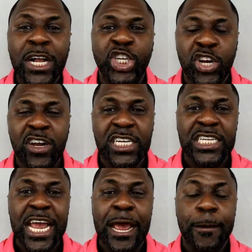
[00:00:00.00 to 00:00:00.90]
you to
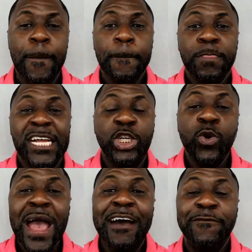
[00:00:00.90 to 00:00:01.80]
understand that you
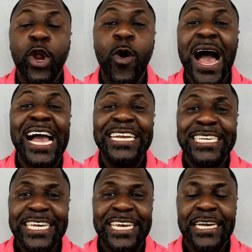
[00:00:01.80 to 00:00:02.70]
have no
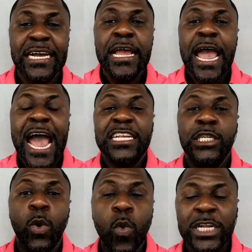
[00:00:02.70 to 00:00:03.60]
idea as to
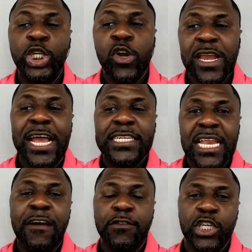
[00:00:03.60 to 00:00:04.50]
what your next
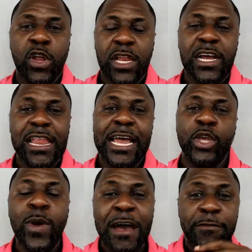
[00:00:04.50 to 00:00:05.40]
level is going to look like. You
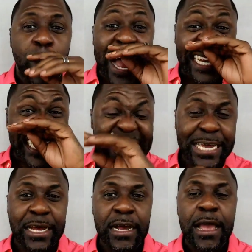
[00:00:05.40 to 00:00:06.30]
have no
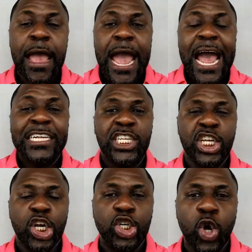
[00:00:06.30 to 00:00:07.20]
idea as to
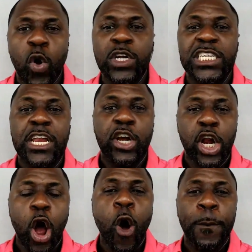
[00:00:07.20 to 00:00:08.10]
the doors that are going to
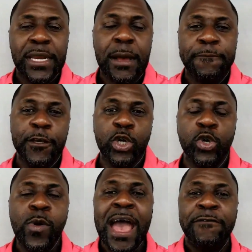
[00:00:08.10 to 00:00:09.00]
open up for you. You
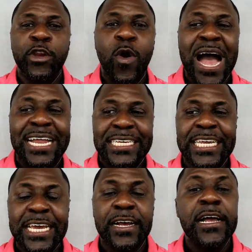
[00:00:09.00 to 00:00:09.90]
have no
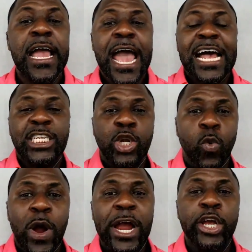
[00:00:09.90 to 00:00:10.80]
idea as to
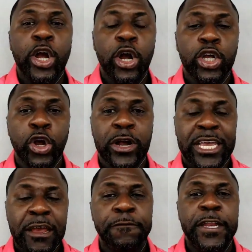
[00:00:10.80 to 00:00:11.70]
where your
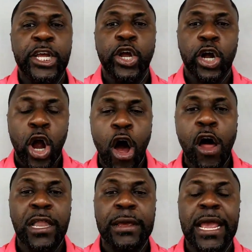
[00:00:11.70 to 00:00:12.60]
gifting, your
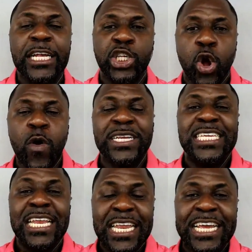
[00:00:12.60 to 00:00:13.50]
calling is going to
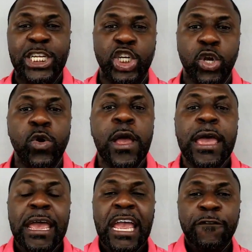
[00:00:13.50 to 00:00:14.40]
lead you
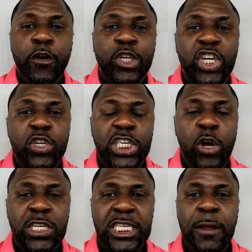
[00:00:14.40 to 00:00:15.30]
if you just are
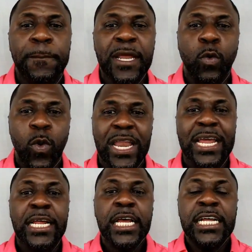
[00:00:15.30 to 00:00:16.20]
simply
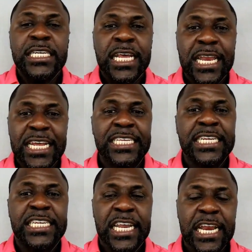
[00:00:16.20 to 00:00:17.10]
willing to listen
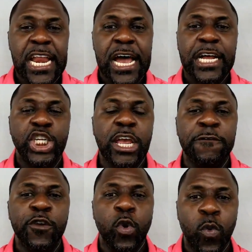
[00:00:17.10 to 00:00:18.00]
to the nudge, if
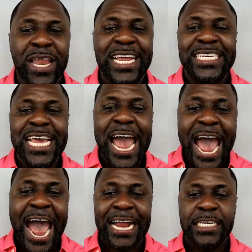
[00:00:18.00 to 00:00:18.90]
you're willing to
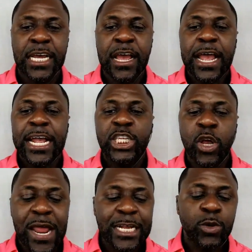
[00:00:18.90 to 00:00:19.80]
act. And so
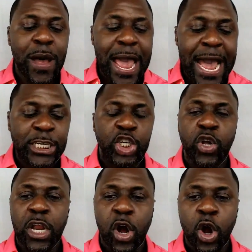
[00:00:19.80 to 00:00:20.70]
that's why I asked you a
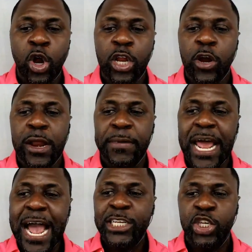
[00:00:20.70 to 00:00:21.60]
little earlier, and I'm going to
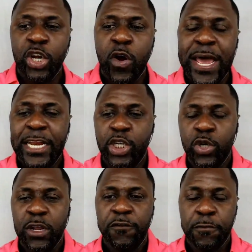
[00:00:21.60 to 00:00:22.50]
ask you to go ahead and do
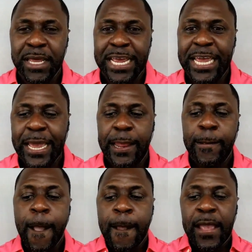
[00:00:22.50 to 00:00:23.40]
this for me again.
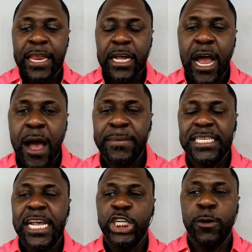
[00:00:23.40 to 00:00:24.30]
In the comment
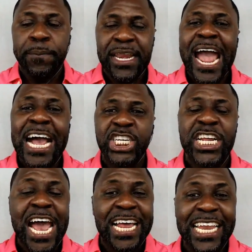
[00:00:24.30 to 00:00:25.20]
section, put
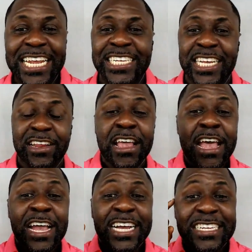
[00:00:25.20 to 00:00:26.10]
#listen,
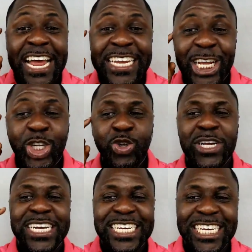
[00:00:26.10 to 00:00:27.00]
because I need you to
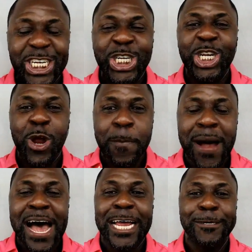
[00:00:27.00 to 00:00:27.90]
condition your
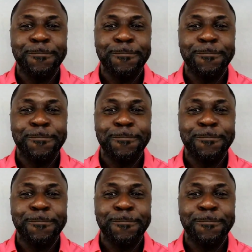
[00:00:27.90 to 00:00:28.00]
mind